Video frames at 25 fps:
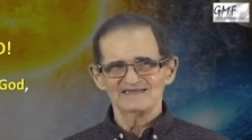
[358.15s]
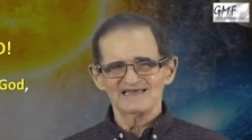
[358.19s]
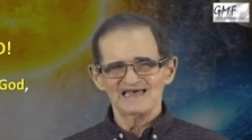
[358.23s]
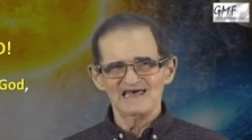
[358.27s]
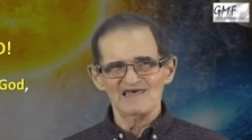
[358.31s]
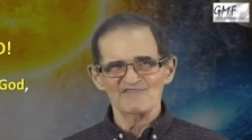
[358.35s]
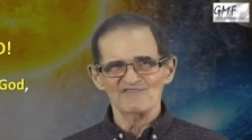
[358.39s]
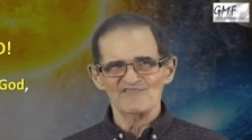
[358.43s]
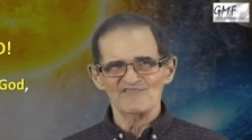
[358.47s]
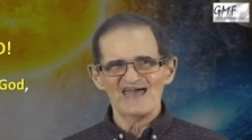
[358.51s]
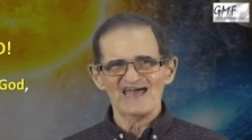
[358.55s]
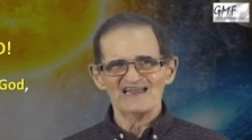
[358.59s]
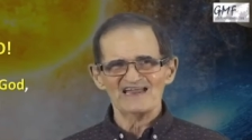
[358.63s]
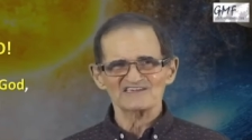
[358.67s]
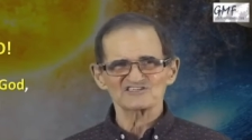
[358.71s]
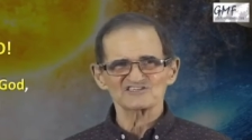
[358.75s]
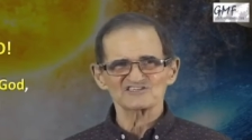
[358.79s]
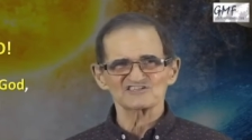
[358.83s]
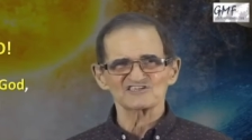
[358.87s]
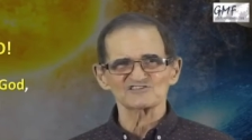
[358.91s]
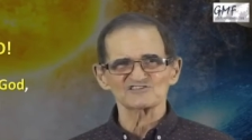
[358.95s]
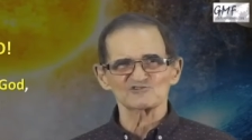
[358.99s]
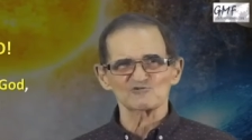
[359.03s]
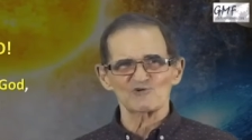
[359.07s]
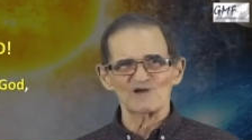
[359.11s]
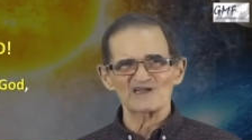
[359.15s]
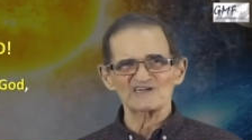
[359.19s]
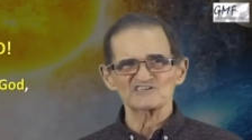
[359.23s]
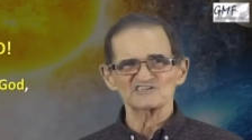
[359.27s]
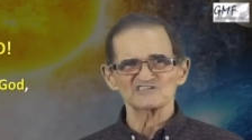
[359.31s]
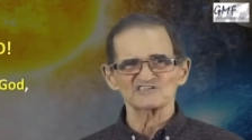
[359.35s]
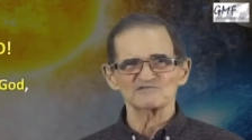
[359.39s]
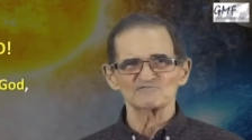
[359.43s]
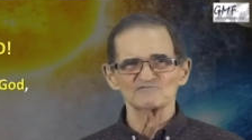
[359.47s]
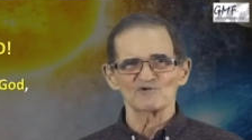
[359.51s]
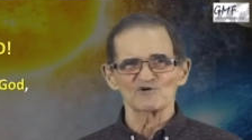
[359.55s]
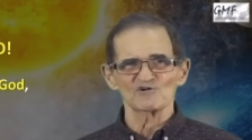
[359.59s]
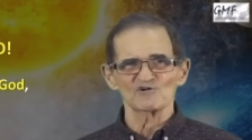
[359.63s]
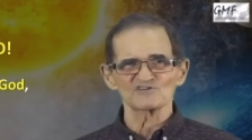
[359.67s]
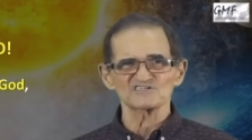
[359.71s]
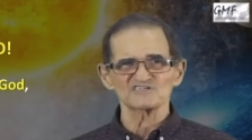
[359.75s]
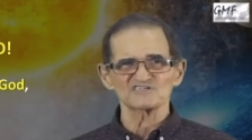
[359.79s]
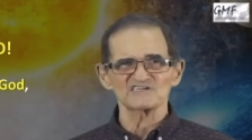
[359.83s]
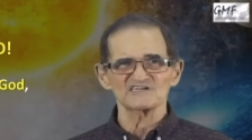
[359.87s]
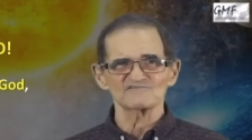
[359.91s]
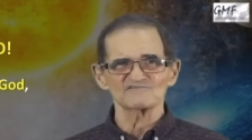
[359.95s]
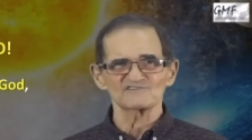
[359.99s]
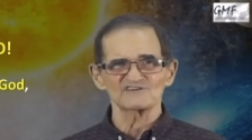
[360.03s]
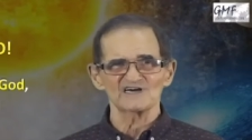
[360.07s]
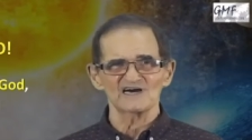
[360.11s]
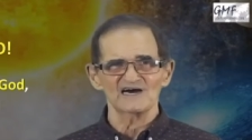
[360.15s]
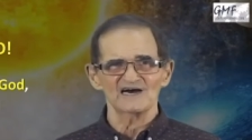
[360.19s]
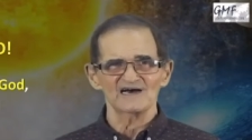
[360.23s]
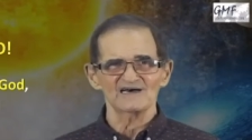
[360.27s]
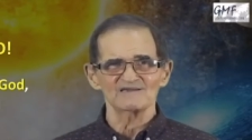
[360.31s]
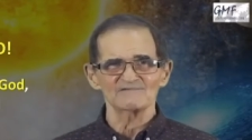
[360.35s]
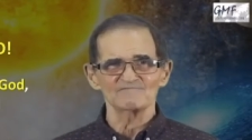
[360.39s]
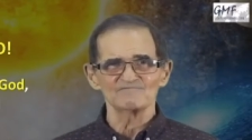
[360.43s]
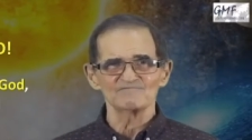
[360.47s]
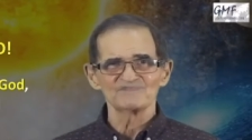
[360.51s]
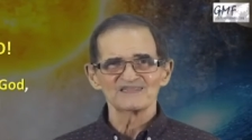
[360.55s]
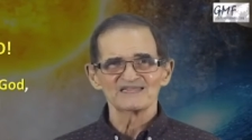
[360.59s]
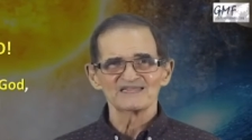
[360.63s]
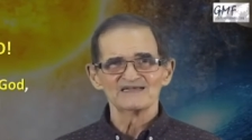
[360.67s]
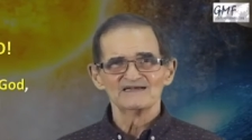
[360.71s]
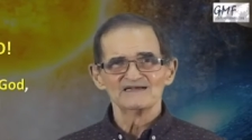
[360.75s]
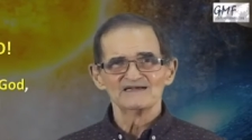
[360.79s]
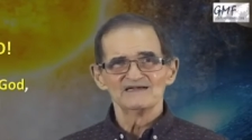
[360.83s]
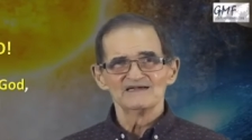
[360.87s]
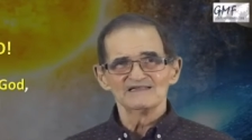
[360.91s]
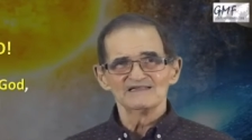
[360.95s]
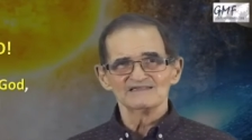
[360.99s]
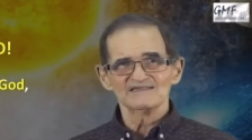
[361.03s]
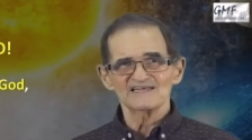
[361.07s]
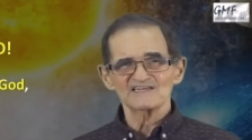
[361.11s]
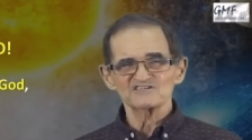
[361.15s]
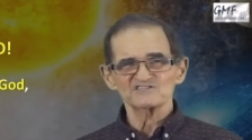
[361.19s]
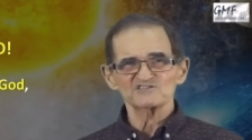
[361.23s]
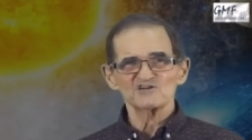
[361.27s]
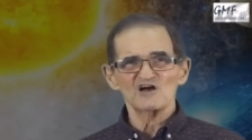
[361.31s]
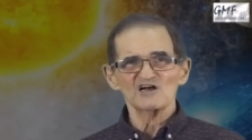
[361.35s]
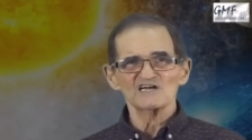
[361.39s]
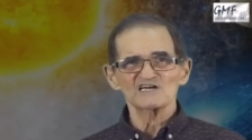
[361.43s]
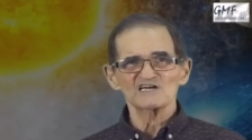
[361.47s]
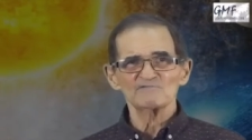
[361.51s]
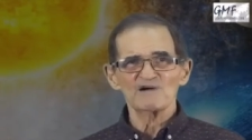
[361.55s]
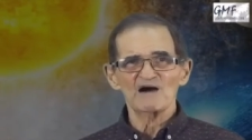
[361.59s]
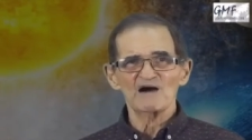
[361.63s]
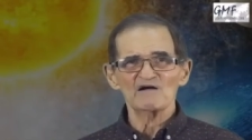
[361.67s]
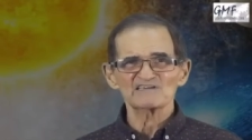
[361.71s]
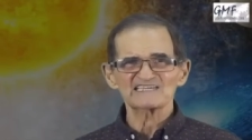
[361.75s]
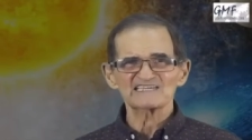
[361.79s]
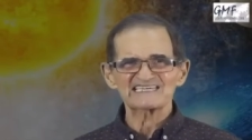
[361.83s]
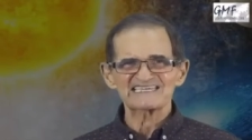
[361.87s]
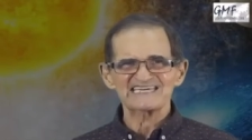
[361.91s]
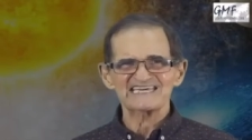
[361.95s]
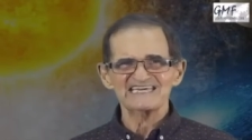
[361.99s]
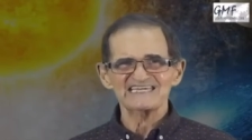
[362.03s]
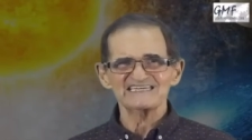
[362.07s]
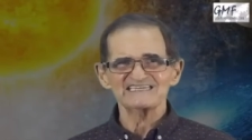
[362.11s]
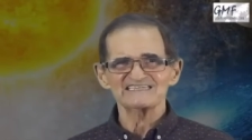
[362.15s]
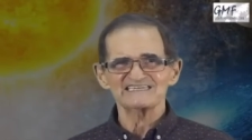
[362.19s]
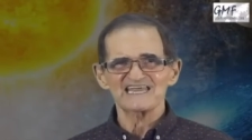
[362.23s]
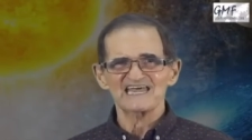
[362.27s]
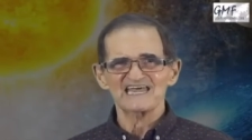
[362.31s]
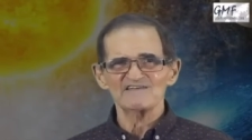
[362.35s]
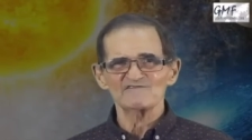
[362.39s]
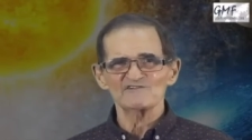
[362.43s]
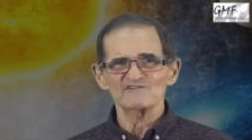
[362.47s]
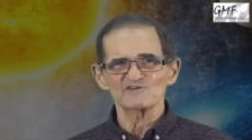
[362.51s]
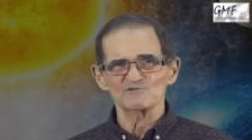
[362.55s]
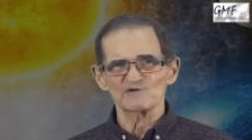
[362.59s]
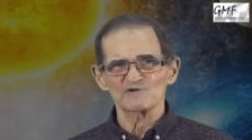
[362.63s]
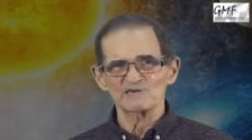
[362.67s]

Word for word: And that's the grace and mercy of God. Let's talk about King David